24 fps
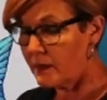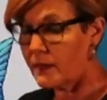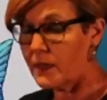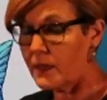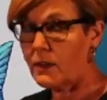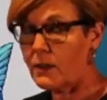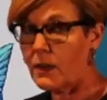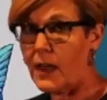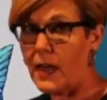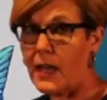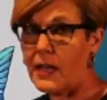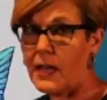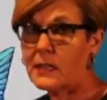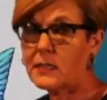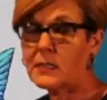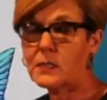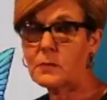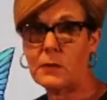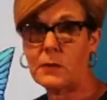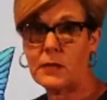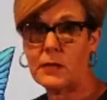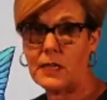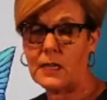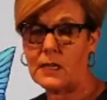there
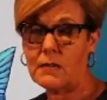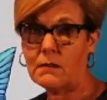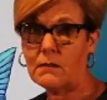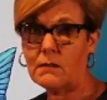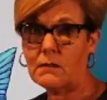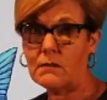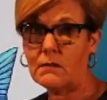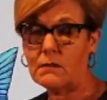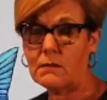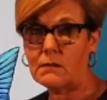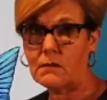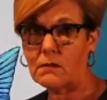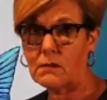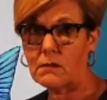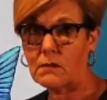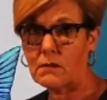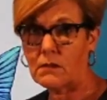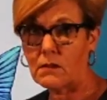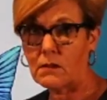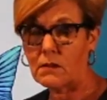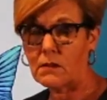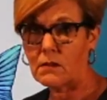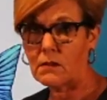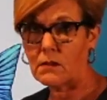has been,
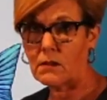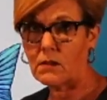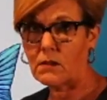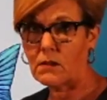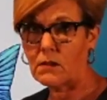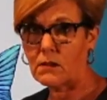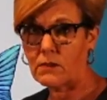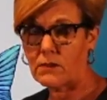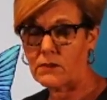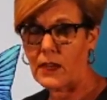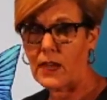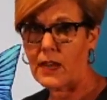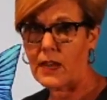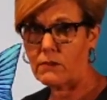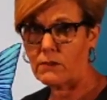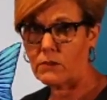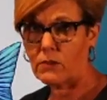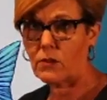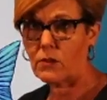they,